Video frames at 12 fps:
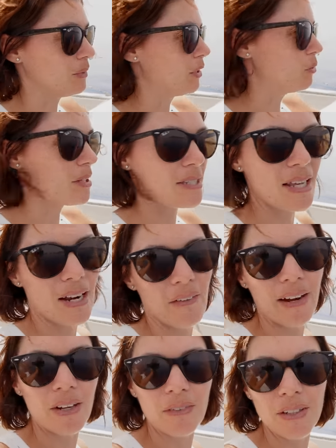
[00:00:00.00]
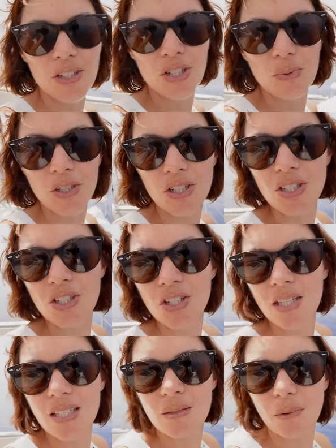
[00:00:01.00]
We're almost at our anchorage, which is
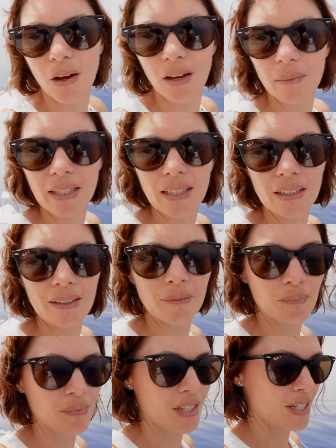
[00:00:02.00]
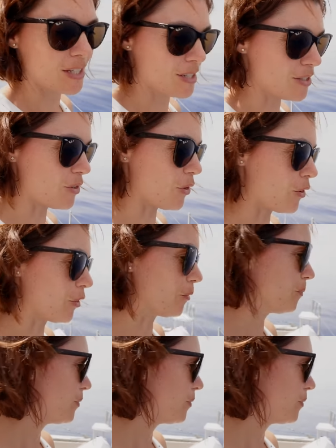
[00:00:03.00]
just behind me here. So,